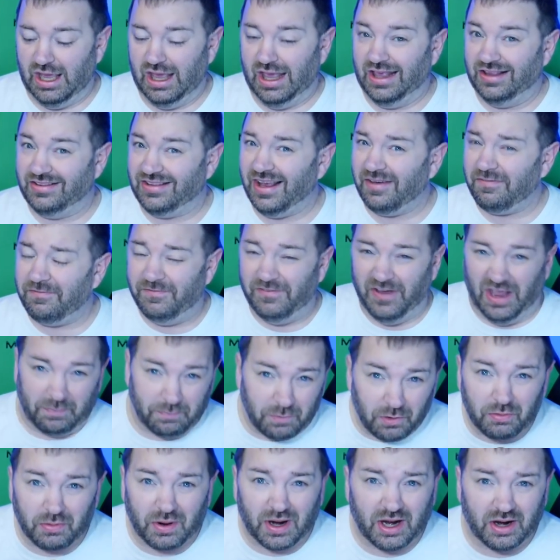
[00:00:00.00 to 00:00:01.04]
Is that
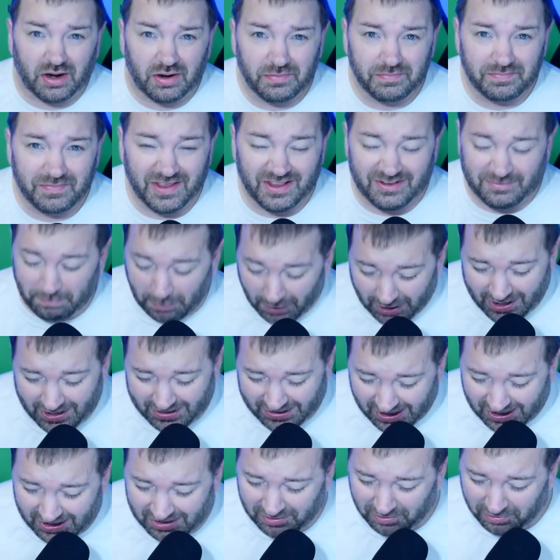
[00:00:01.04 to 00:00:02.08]
vaporware? Is
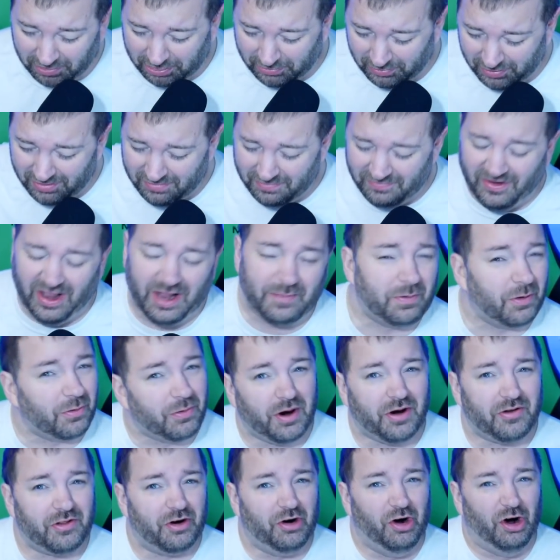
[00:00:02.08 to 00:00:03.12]
Bayonetta 3
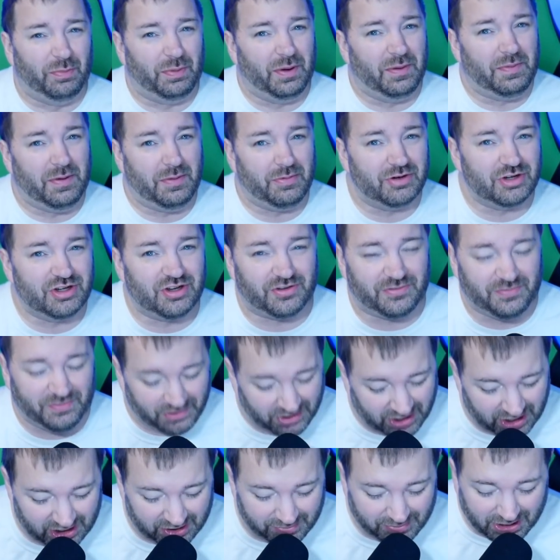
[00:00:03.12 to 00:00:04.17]
vaporware they're hoping people just
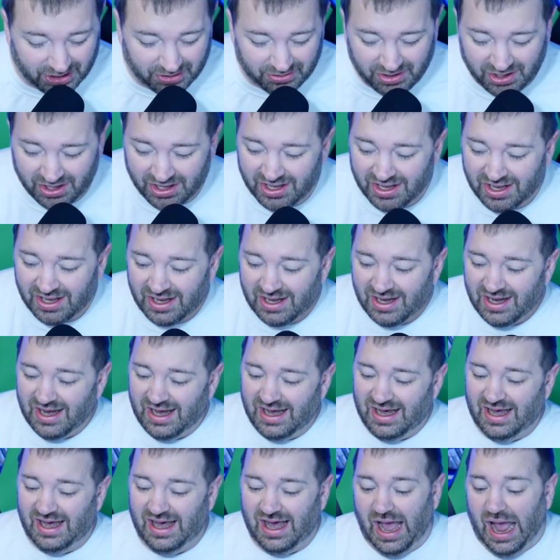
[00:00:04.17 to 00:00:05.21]
forget about?
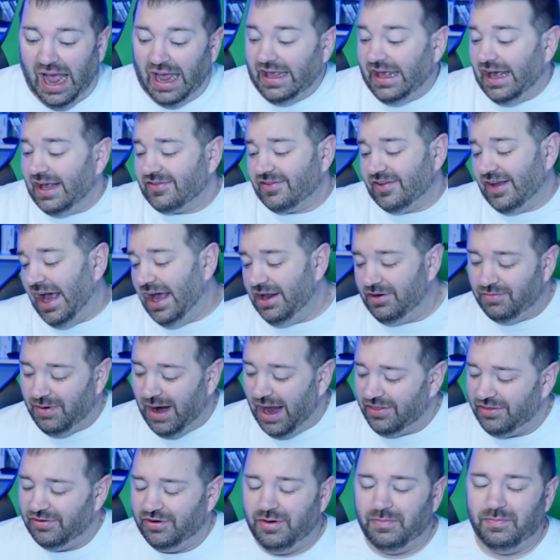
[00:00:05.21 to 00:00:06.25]
I guess I'd
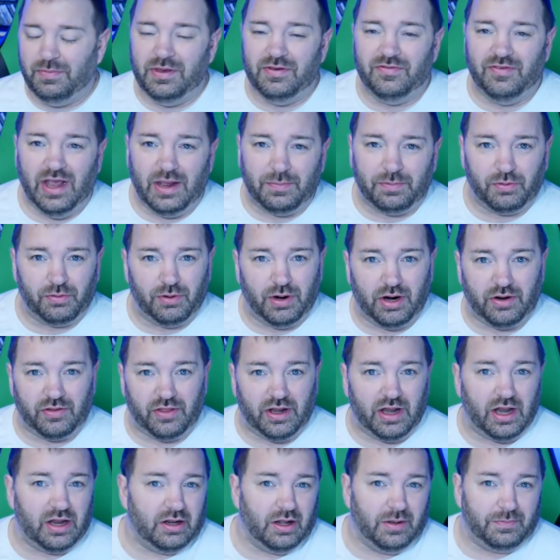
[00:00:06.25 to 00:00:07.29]
rather it be vaporware
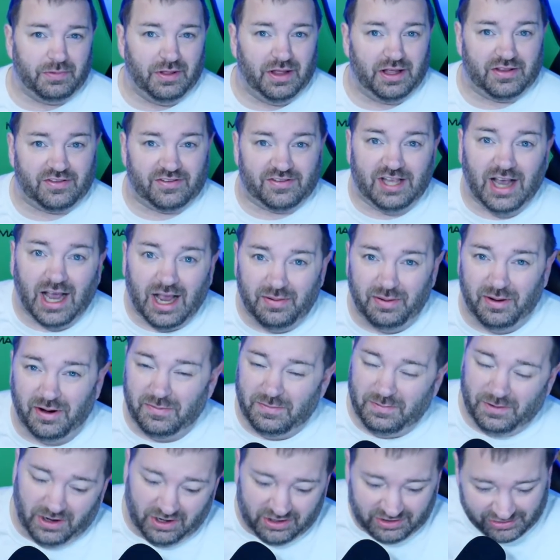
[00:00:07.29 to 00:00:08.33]
than end up like
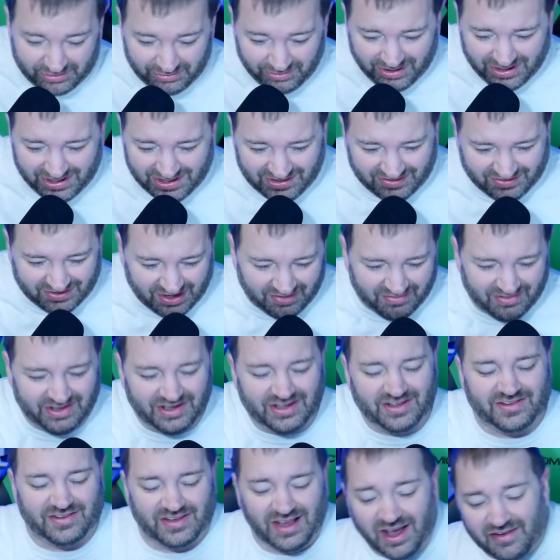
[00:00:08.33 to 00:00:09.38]
Cyberpunk
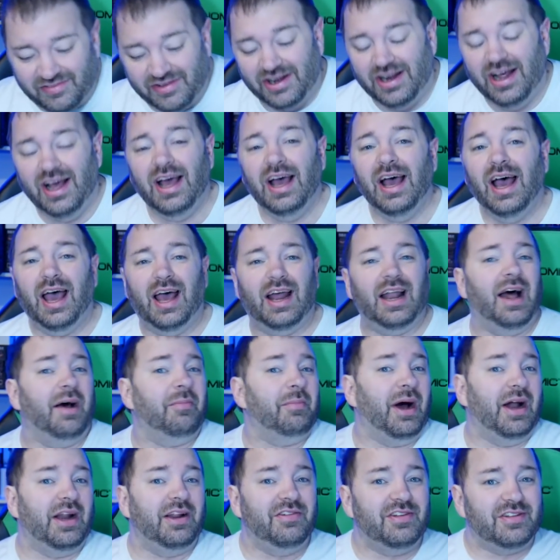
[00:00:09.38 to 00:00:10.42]
2077. And I'm
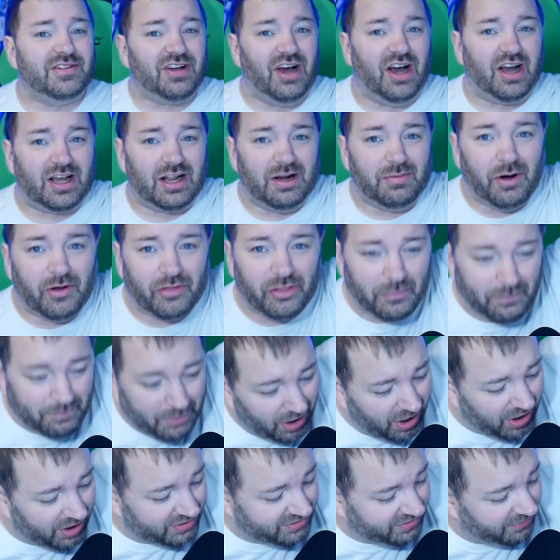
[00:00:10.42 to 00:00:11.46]
not even talking about the
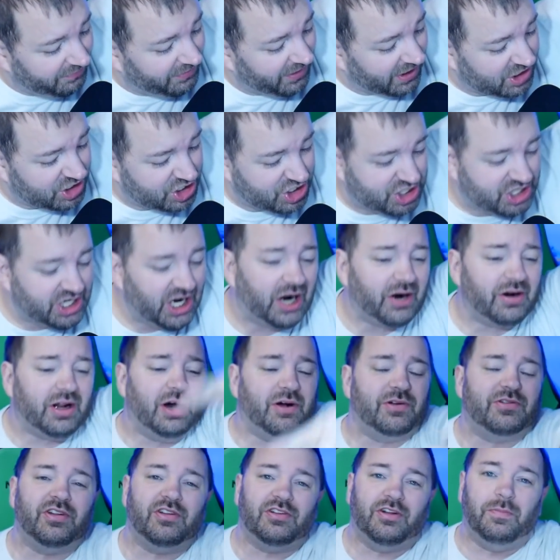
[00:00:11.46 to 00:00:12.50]
bugs. In fact, shout
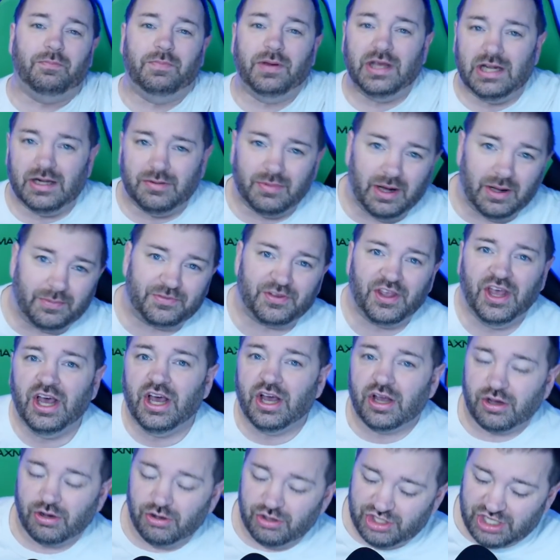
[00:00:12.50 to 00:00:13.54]
out to Beat 'em Ups.
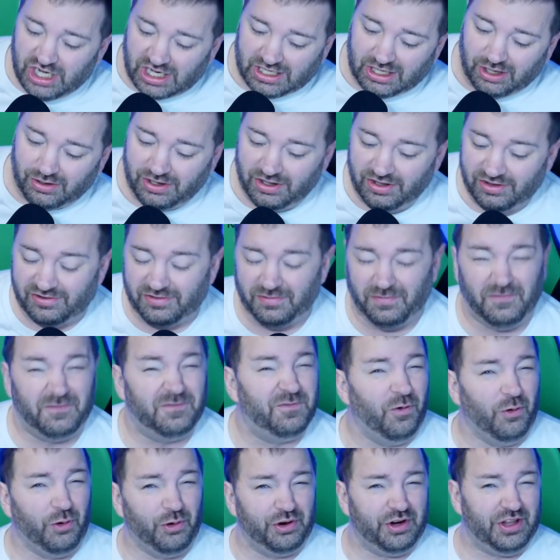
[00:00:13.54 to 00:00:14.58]
Go check out his
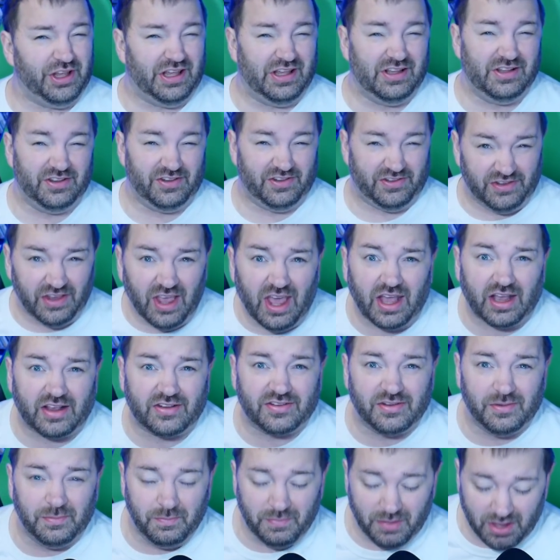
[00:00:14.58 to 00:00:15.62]

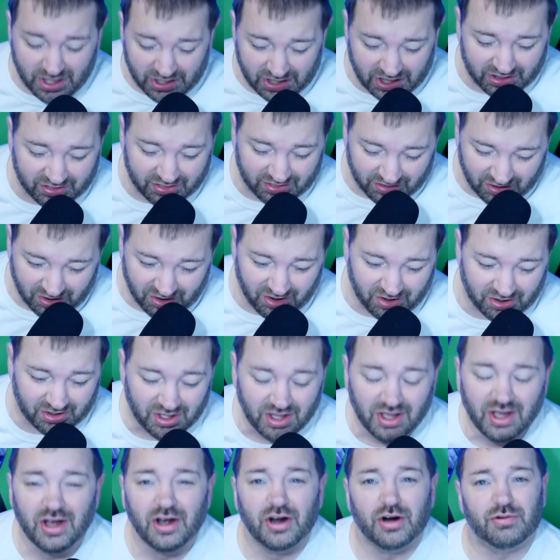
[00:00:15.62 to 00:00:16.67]
46-minute long
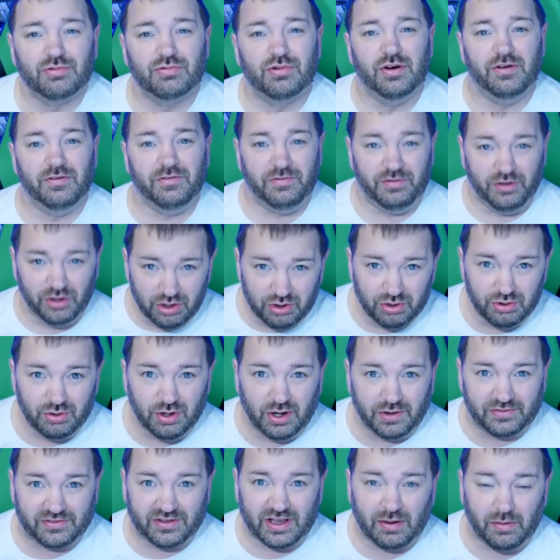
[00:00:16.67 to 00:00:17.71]
review
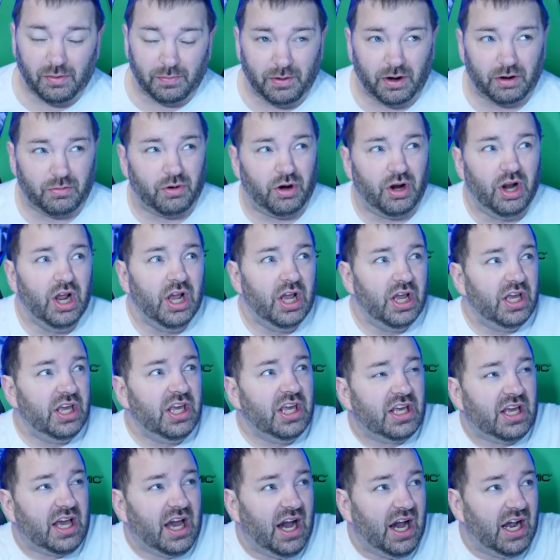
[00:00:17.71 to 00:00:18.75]
of Cyberpunk, where he
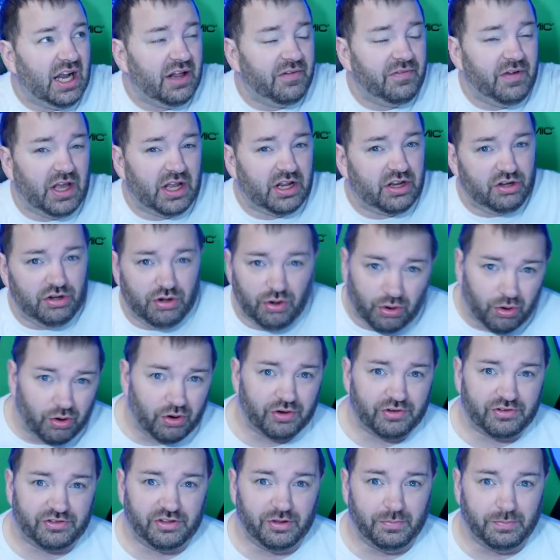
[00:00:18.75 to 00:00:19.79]
kind of
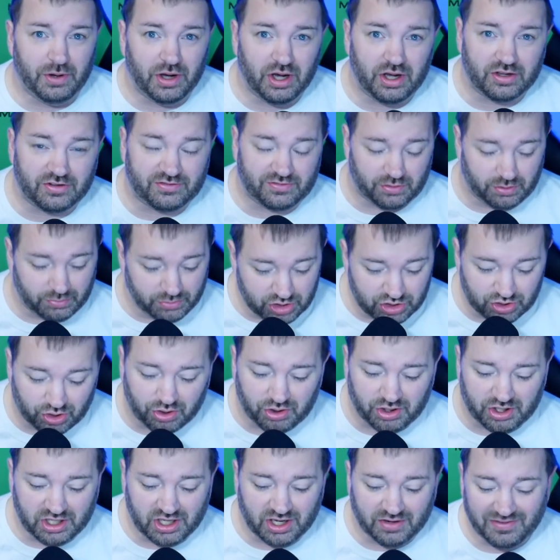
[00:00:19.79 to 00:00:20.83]
ignores the bugs for a
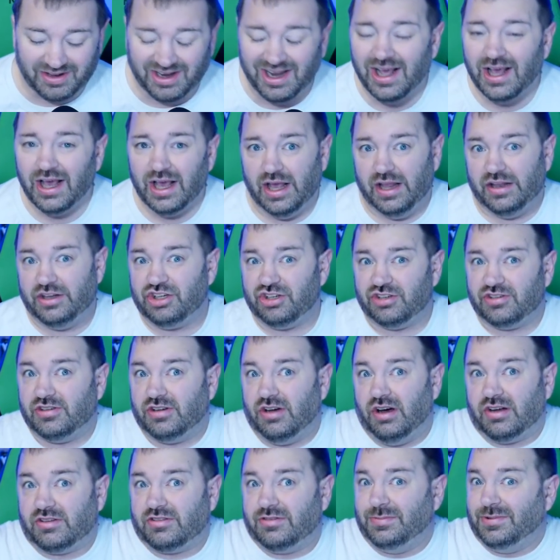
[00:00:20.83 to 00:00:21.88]
majority of it and just
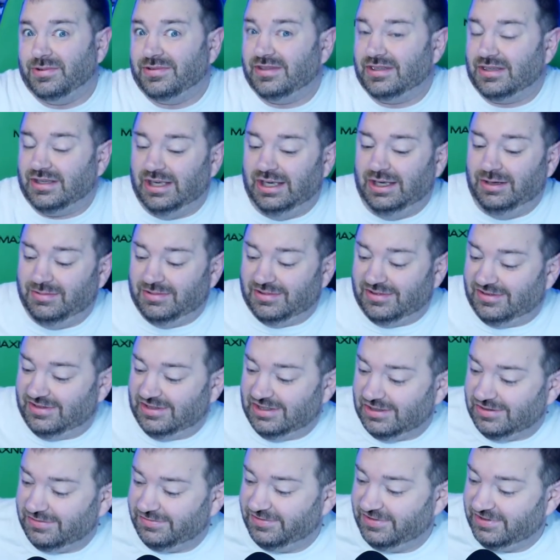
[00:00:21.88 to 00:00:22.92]
talks about the game
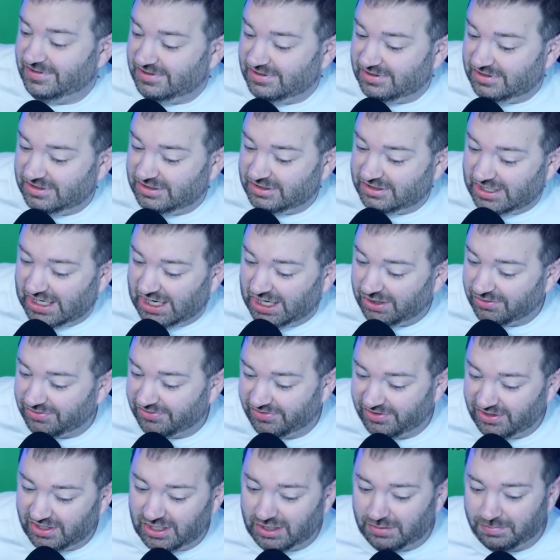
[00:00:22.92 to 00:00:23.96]
itself and how
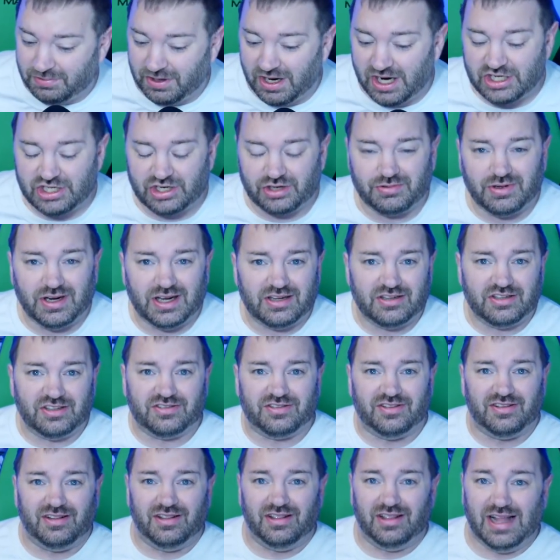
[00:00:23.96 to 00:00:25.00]
CD Projekt Red
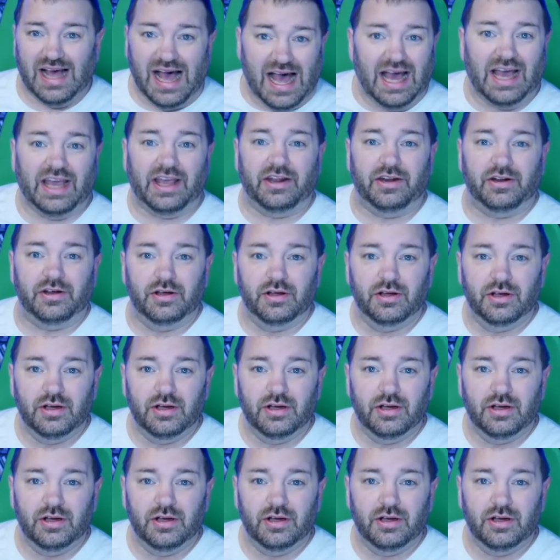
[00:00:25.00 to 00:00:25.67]
just lied.